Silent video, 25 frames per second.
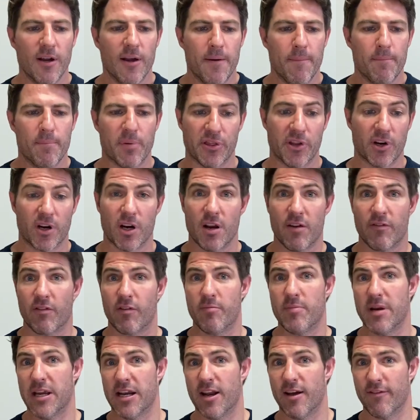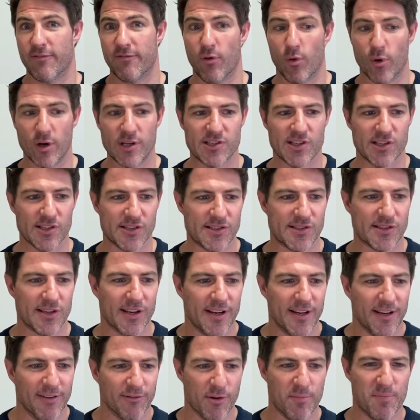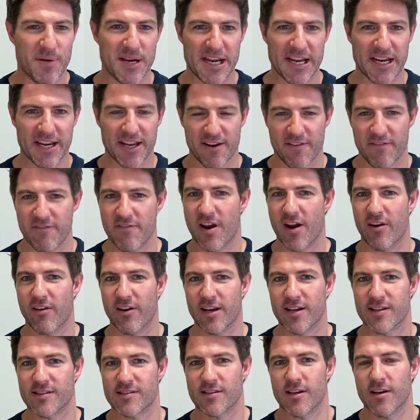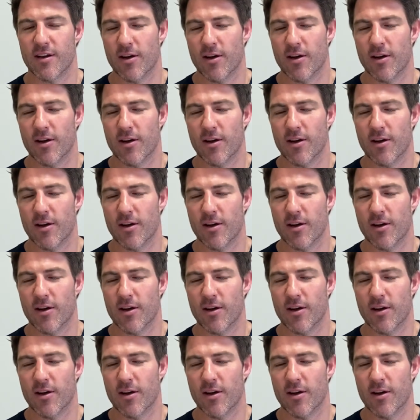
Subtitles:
But there can never be enough voices repeating it in various,